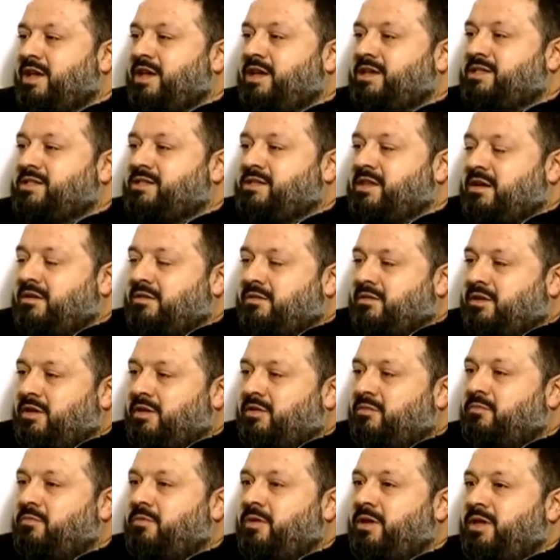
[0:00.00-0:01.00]

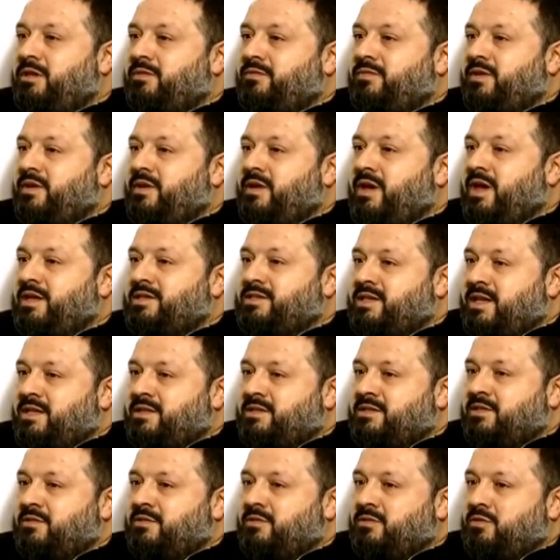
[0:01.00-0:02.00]
started with the
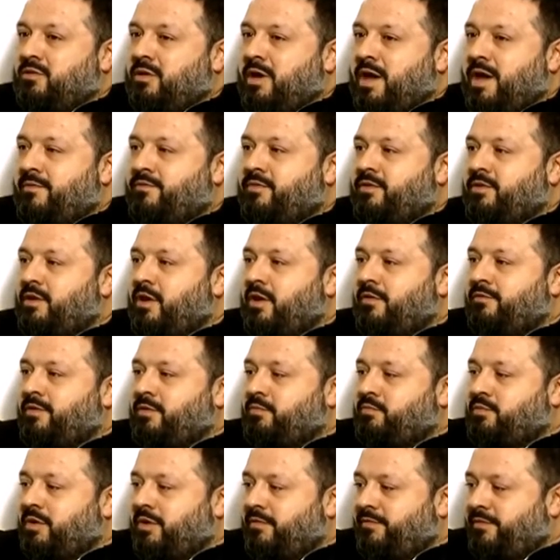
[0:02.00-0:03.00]
ascension to heaven of
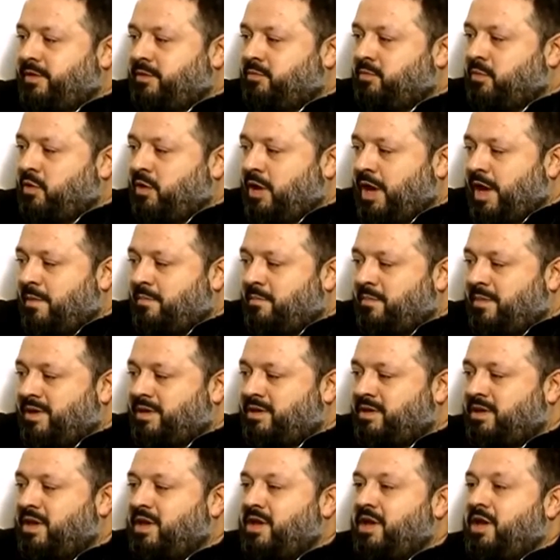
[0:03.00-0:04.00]
the Prophet
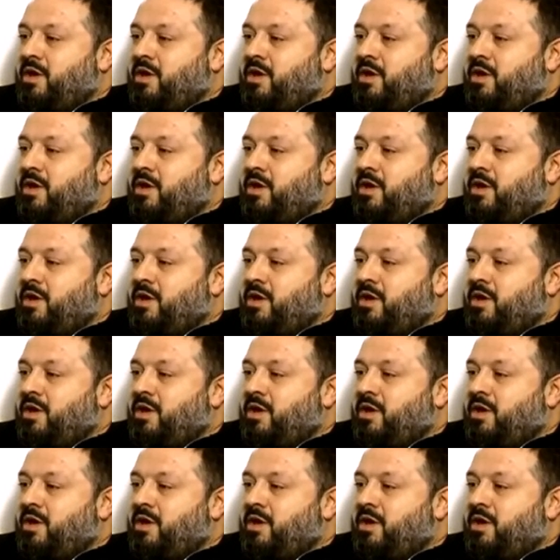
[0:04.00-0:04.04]
Muhammad,